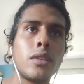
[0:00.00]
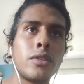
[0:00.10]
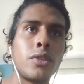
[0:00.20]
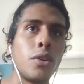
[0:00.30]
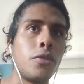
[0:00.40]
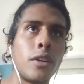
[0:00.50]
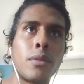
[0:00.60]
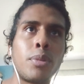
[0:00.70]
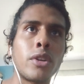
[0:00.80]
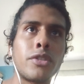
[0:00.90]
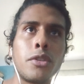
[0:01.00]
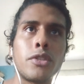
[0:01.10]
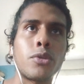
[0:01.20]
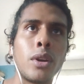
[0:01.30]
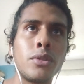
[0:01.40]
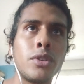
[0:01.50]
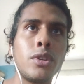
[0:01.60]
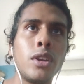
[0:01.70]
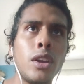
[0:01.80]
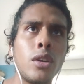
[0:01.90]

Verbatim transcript: So far, Pongsiri is rounded.